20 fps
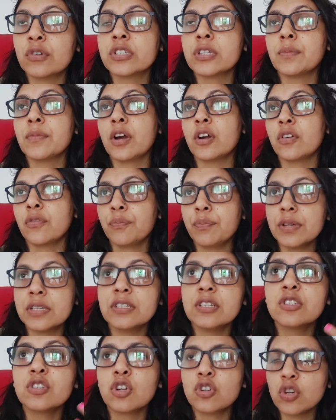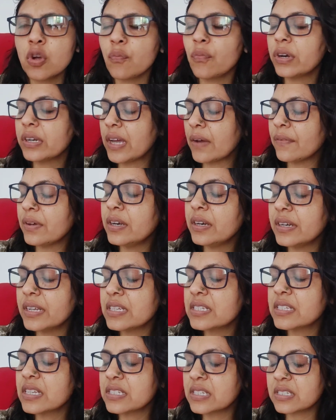for some kind of business or job, whatever it
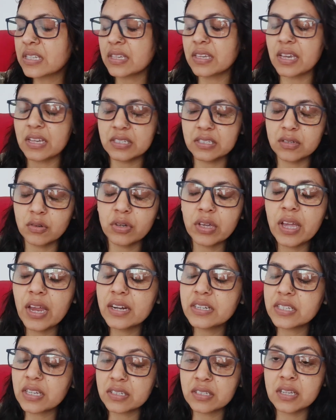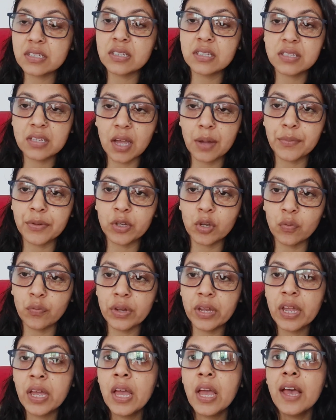is, this is a yes, okay, and success is coming your
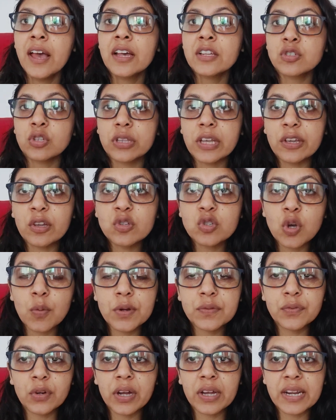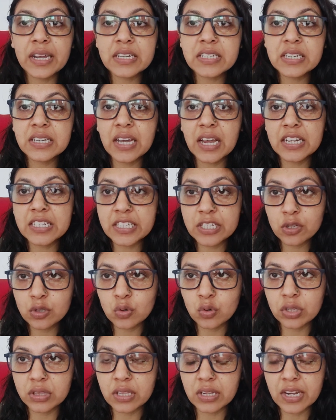way. So thank you so much for connecting. I'll see you
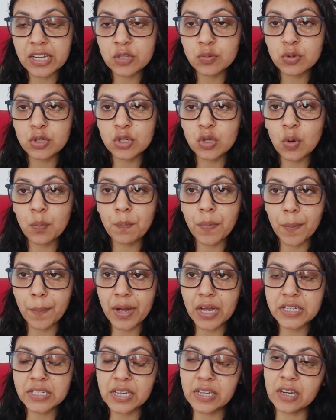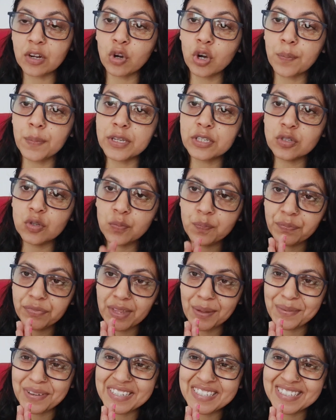soon in the next video. Bye bye, take care, God bless you,
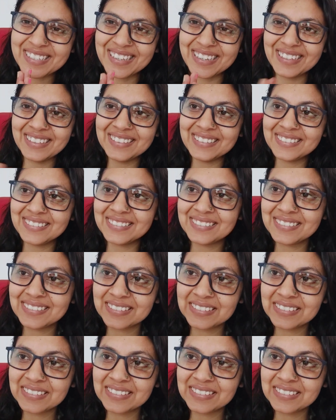namaste.